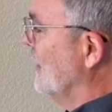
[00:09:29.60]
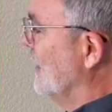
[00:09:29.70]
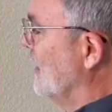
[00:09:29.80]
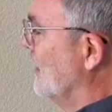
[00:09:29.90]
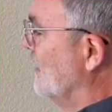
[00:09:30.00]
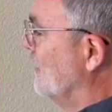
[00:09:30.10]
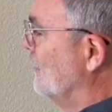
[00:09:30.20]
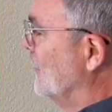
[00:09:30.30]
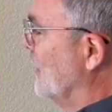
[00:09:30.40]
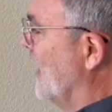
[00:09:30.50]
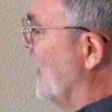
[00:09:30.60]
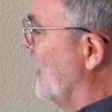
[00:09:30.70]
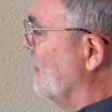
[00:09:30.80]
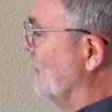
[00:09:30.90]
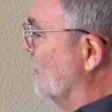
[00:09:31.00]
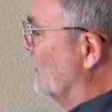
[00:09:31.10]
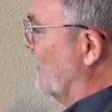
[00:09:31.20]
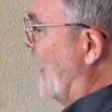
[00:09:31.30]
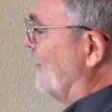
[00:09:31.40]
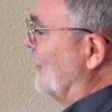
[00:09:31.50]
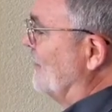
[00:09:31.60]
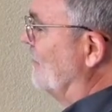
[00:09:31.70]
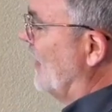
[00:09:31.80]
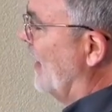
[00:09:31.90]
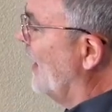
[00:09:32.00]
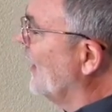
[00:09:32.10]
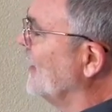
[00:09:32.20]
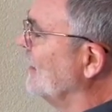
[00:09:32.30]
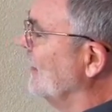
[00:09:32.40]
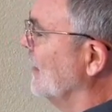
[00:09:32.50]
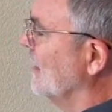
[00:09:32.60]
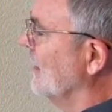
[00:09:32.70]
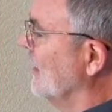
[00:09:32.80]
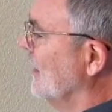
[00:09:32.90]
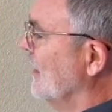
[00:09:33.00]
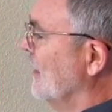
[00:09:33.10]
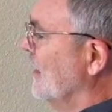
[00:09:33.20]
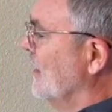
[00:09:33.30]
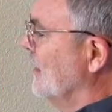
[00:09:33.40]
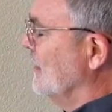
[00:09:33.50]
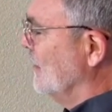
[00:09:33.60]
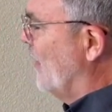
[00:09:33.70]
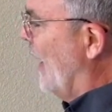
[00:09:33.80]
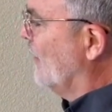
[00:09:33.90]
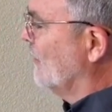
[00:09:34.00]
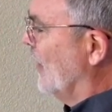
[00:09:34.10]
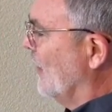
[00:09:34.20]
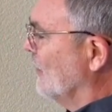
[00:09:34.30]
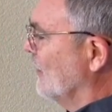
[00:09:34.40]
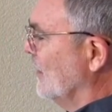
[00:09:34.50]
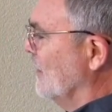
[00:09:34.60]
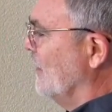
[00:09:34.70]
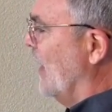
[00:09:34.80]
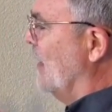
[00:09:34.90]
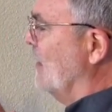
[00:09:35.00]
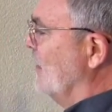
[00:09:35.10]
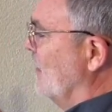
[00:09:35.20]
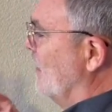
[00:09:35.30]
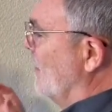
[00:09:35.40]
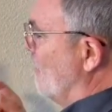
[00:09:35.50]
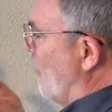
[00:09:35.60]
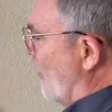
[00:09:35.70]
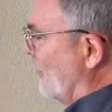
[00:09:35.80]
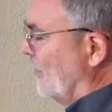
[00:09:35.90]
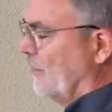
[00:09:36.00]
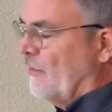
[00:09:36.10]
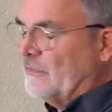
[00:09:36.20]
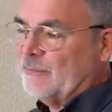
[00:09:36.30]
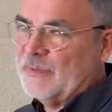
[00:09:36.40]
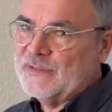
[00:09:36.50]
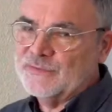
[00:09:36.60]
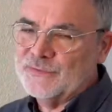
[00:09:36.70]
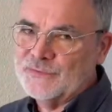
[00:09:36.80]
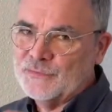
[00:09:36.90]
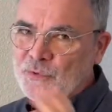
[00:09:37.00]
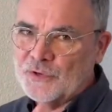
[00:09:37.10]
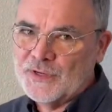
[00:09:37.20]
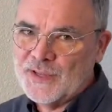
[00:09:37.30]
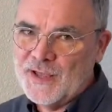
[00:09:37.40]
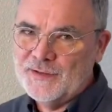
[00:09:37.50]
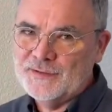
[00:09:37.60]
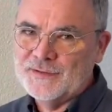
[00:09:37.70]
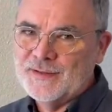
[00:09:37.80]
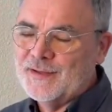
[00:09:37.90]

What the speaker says: and slapped in behind in the background, and then both of those pieces were again